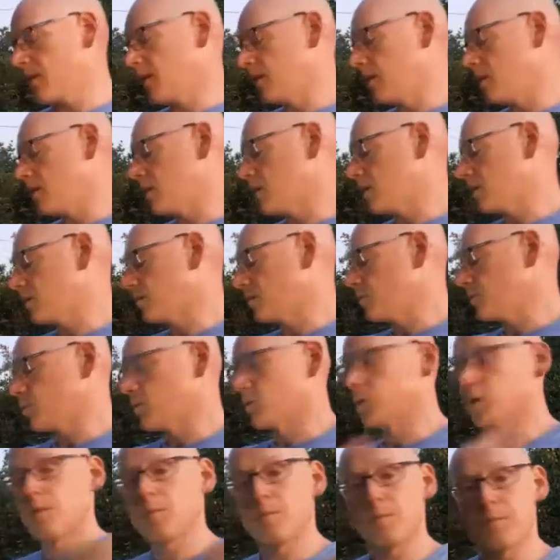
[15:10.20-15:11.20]

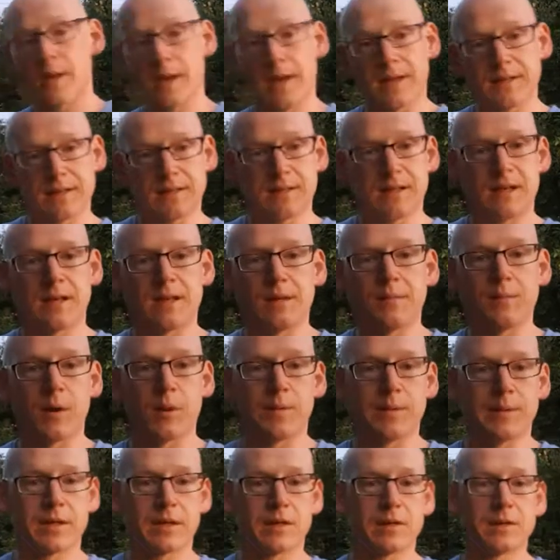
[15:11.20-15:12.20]
We'll come back to that in a
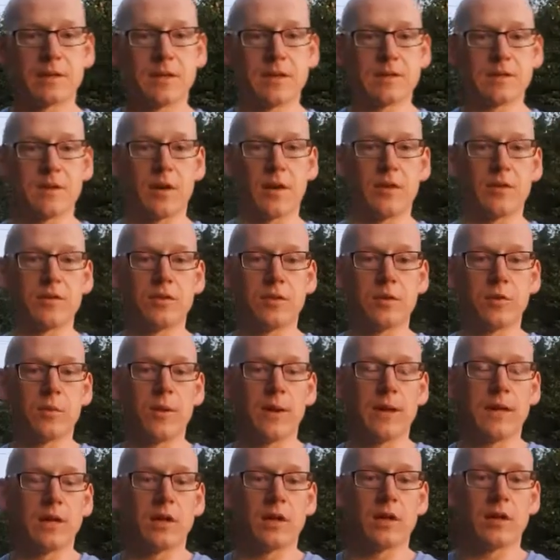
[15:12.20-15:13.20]
moment, because that's also
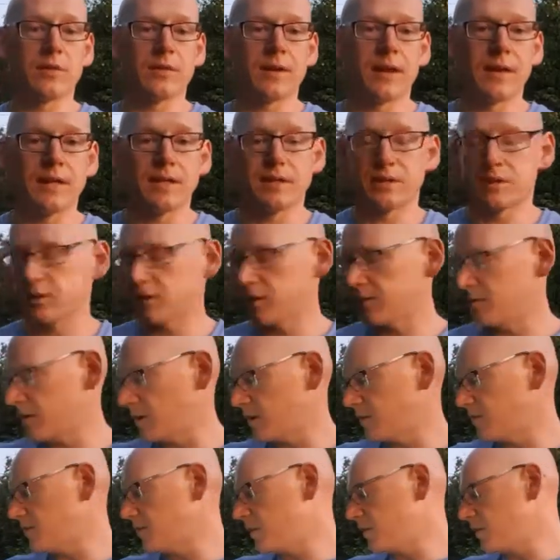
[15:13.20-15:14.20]
where you create your
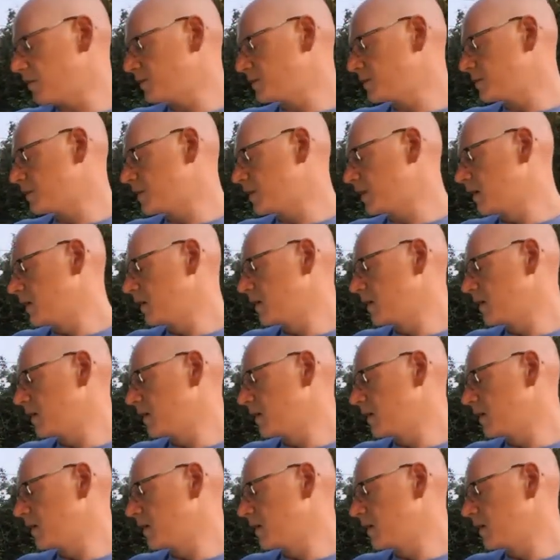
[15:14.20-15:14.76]
survey forms.